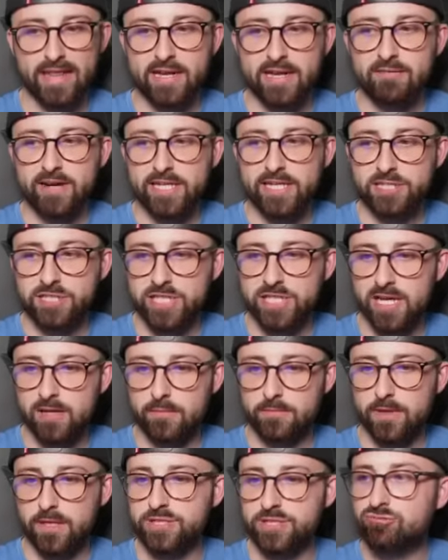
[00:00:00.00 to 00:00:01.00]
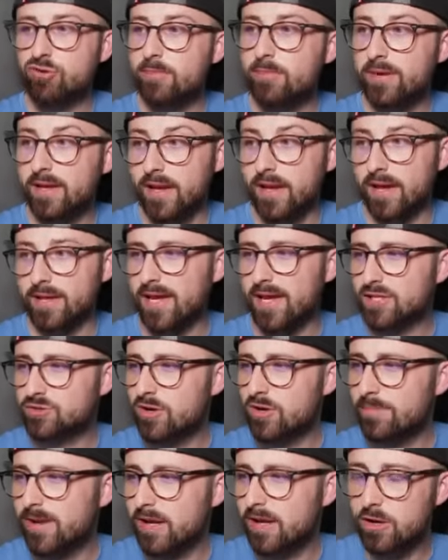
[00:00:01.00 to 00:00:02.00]
Are there any cheap... Trippier? Yeah,
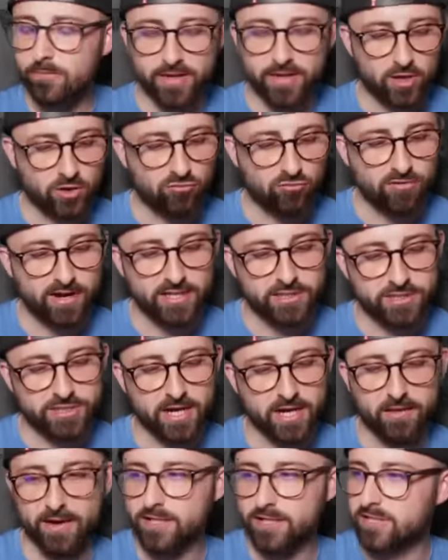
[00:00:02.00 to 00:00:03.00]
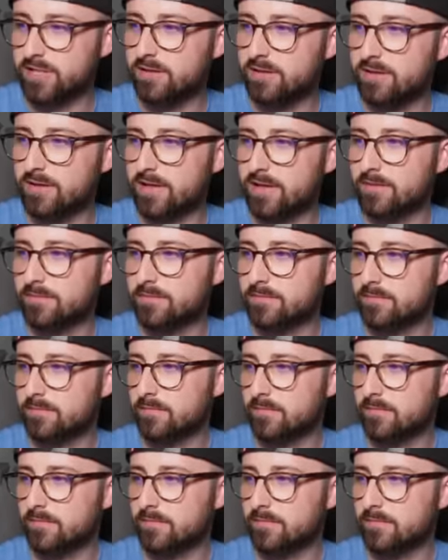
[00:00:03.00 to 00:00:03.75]
Trippier could be a great shout, actually, couldn't he?